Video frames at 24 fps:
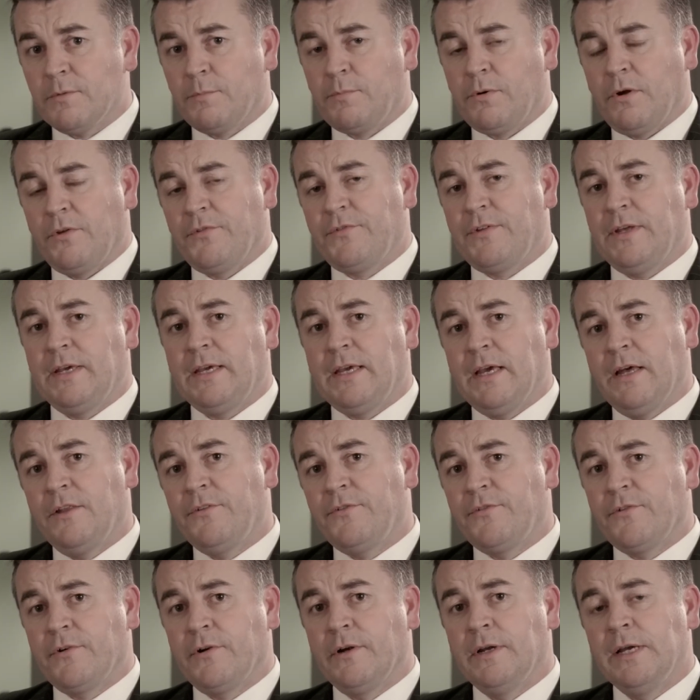of the prostate
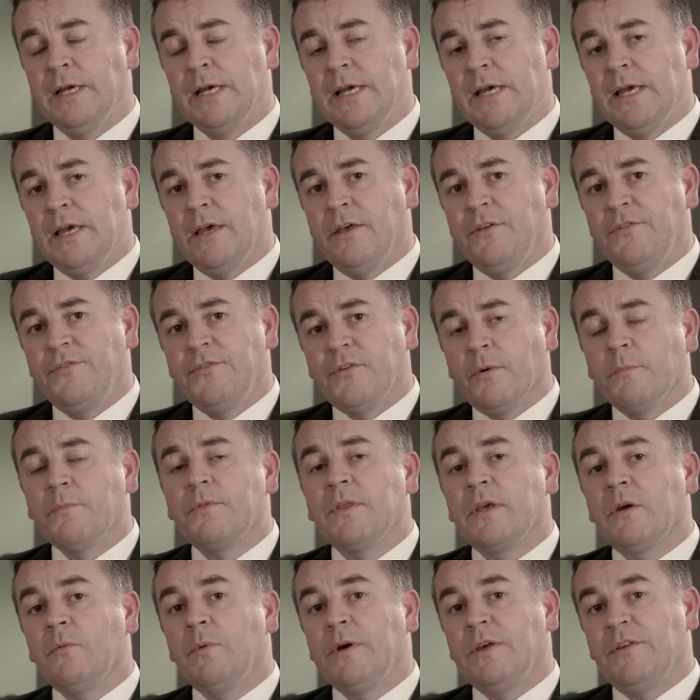cancer is something